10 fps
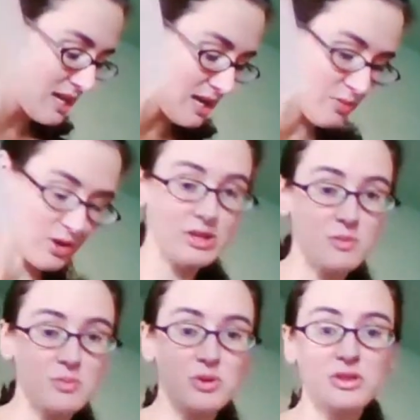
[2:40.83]
And we're going
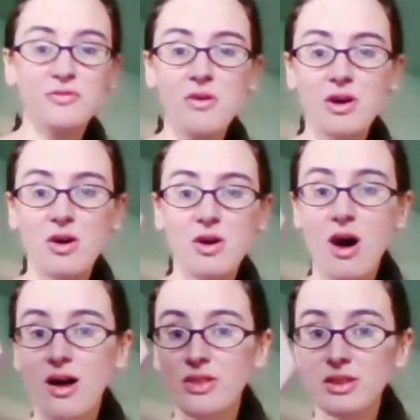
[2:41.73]
to put the photo
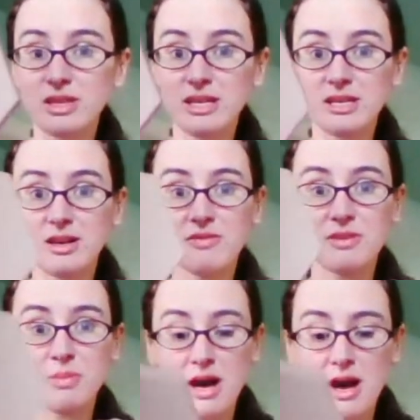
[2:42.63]
on the lid of the
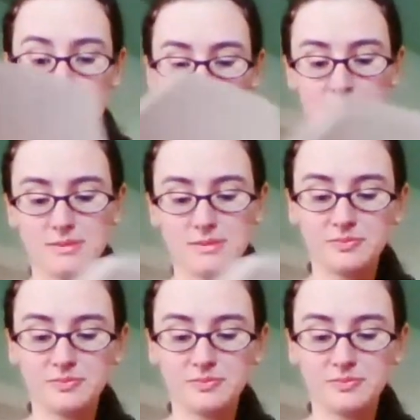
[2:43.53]
box.